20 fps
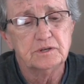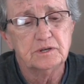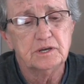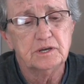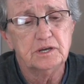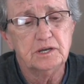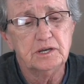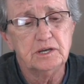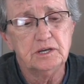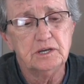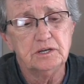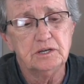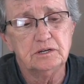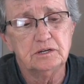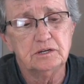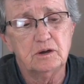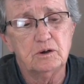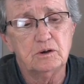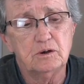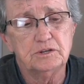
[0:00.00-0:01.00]
and
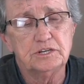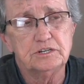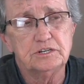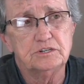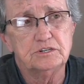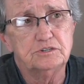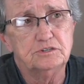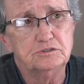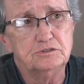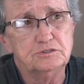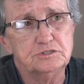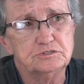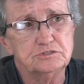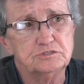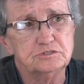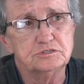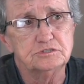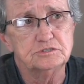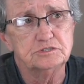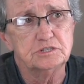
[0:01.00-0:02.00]
all he could do is
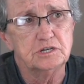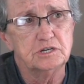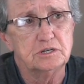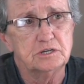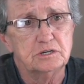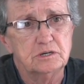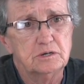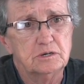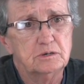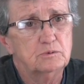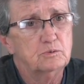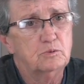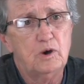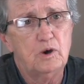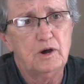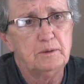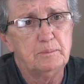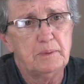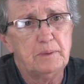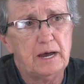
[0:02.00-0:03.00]
just say, what
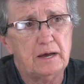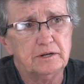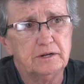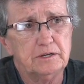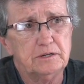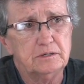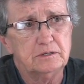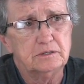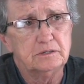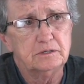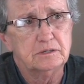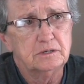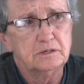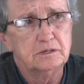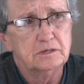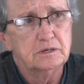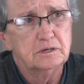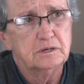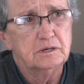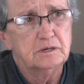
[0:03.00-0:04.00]
about it?
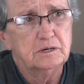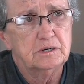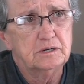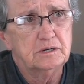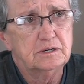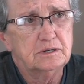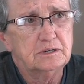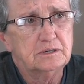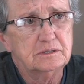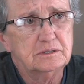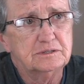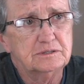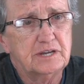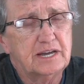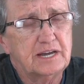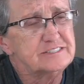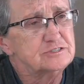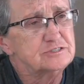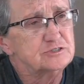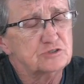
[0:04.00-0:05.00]

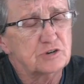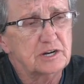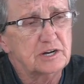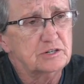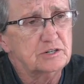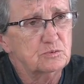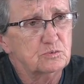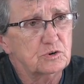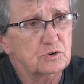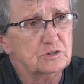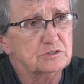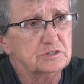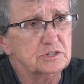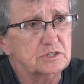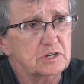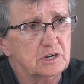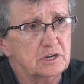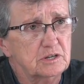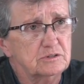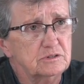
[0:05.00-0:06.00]
That's trying to work together.